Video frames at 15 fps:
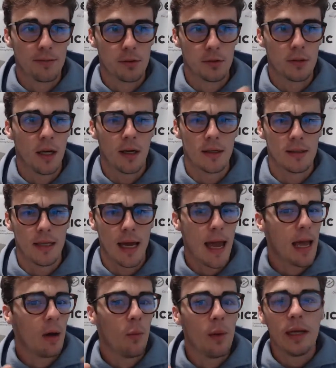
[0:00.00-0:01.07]
So it's not going to say,
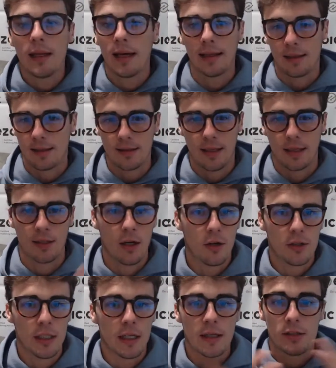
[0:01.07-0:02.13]
hey, we like this
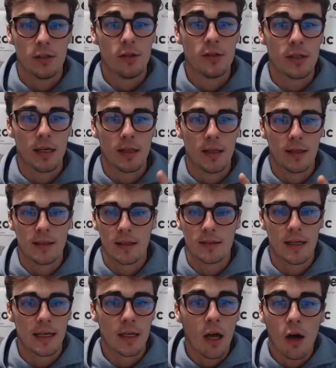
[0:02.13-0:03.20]
technology, let's use it. It's going to
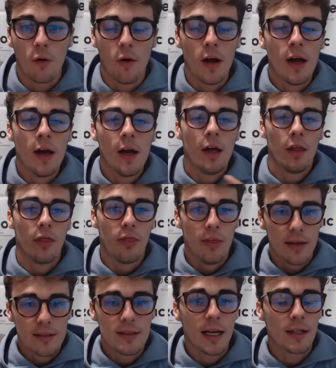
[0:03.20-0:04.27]
say, no,
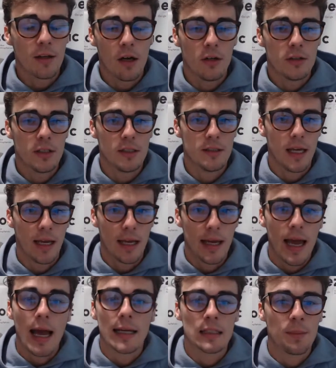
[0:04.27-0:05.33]
this technology is
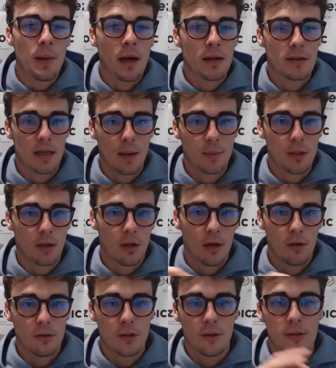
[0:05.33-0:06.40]
taking X amount of time to
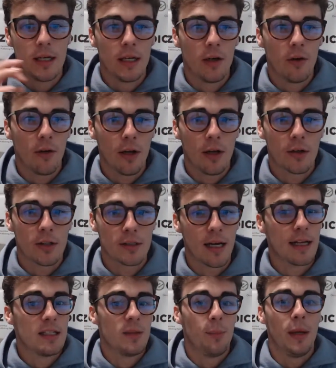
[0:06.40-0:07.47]
load, so it's hindering your
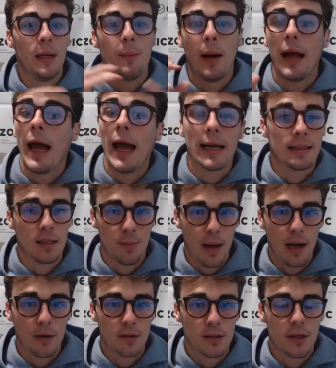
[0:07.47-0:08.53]
site speed by X
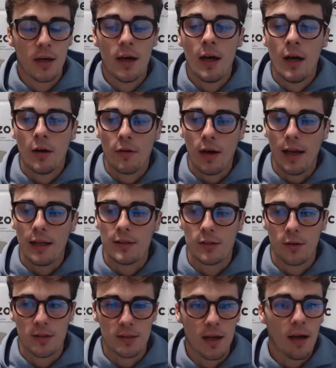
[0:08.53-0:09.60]
amount, right? So
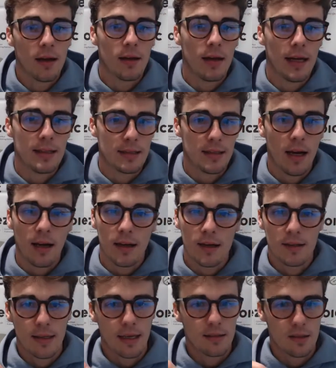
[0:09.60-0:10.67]
it's not going
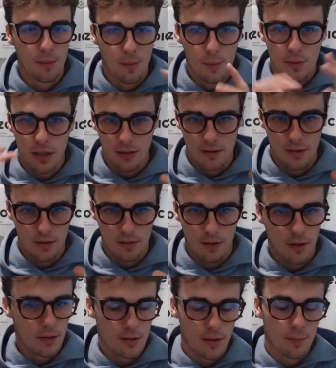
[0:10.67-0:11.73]
to take some objective
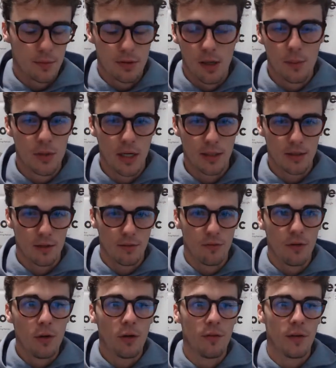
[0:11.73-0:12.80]
or some subjective
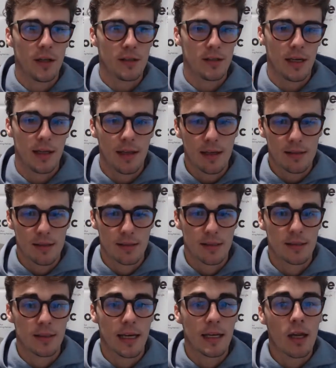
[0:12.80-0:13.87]
view of it and say this. It's
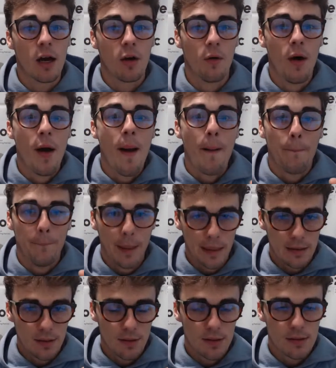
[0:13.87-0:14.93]
going to say, no,
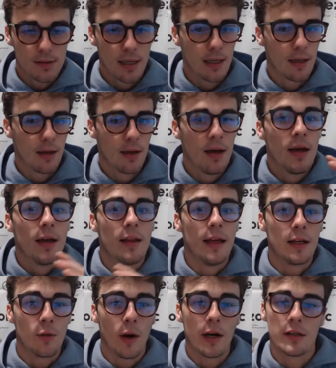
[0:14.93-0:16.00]
based on this data, it
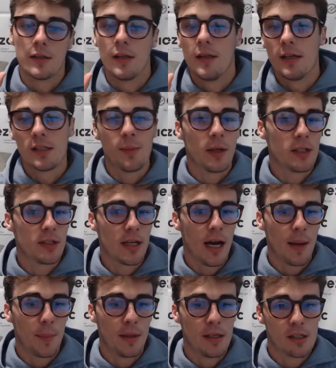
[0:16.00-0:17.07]
requires this much
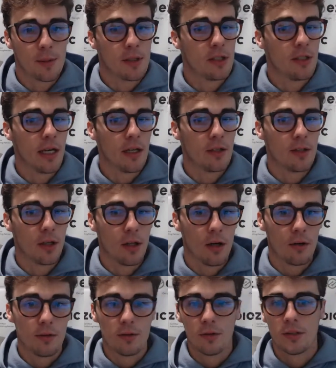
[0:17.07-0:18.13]
time and this much data to
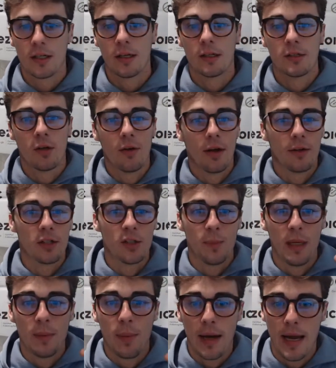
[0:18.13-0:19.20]
load, so it's going to slow down your
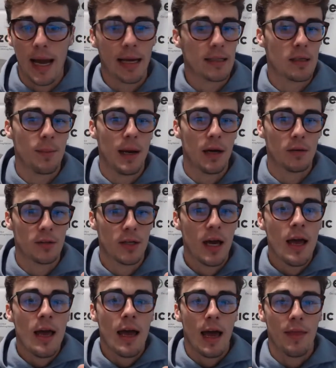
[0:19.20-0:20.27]
speed by X amount.
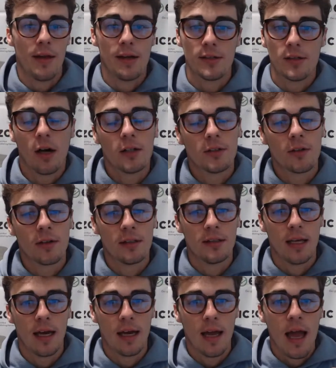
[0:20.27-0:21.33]
And then it's also going to
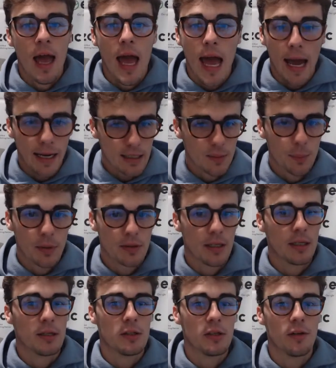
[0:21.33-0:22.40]
say X
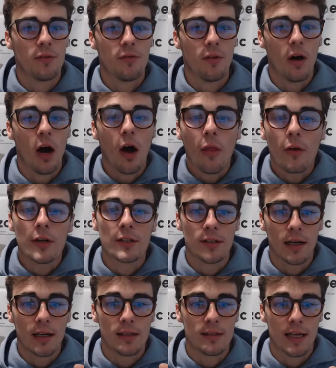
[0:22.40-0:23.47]
percentage of other
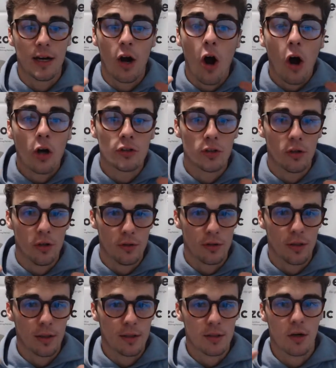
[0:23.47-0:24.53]
sites that are also
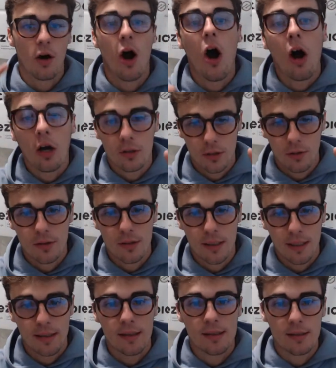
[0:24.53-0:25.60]
using this are also
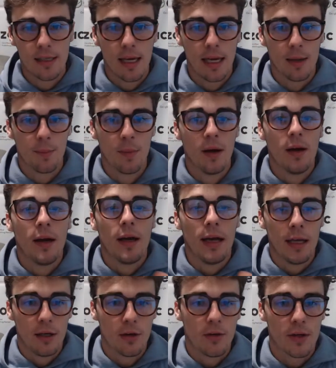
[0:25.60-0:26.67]
seeing the same
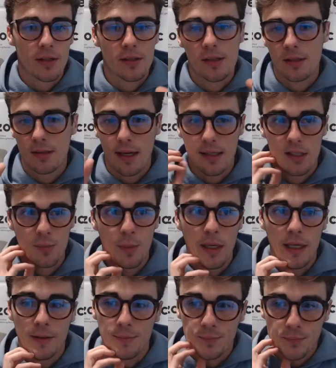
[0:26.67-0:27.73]
hindrance to site
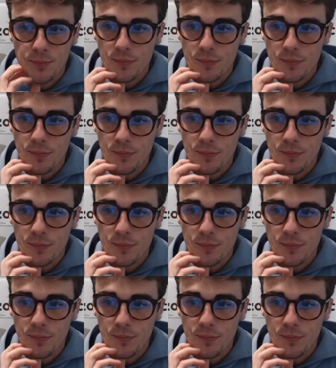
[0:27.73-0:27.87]
speed.